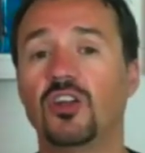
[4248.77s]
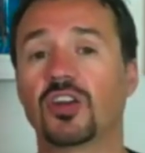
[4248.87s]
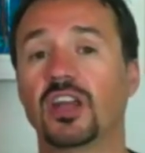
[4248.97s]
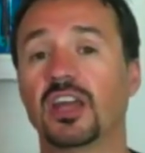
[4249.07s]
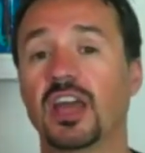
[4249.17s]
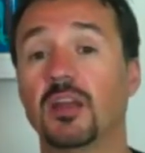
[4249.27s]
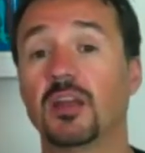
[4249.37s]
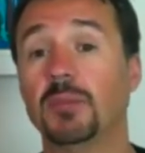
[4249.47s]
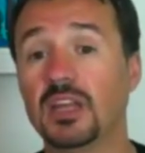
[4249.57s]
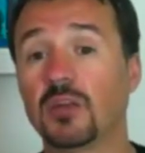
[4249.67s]
you're going to get an
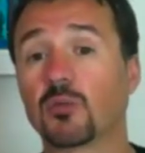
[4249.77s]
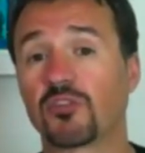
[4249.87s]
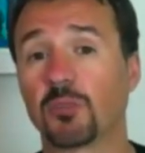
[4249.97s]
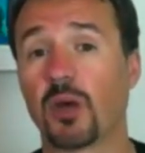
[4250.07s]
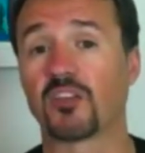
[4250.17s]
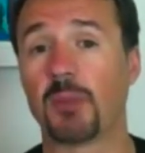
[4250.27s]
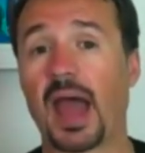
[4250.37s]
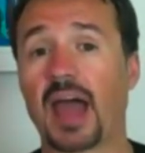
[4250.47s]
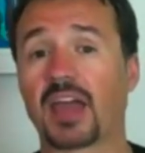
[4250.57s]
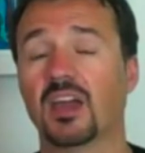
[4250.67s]
immediate response
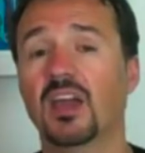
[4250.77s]
back,